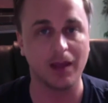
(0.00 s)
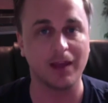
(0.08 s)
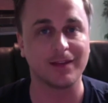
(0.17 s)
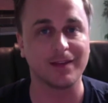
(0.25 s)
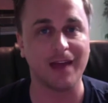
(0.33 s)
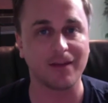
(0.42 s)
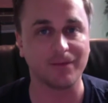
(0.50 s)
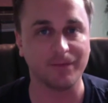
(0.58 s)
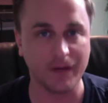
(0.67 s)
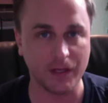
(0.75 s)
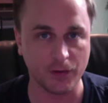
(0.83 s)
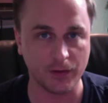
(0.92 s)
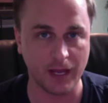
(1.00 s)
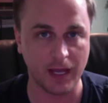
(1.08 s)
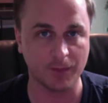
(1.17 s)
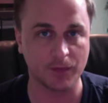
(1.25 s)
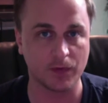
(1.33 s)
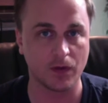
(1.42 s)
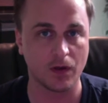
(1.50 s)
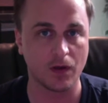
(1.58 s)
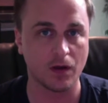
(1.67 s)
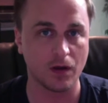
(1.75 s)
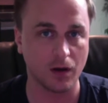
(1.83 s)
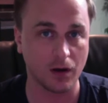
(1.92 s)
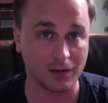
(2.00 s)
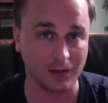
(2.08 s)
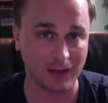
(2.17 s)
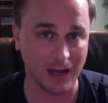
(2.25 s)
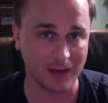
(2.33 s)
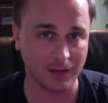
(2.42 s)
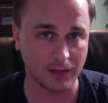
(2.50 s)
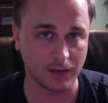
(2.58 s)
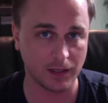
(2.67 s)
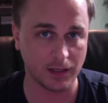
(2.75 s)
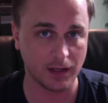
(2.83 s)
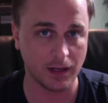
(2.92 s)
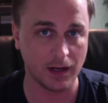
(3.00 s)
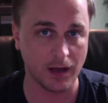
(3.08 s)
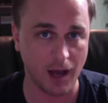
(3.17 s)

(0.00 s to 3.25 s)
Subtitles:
is that video games are classically and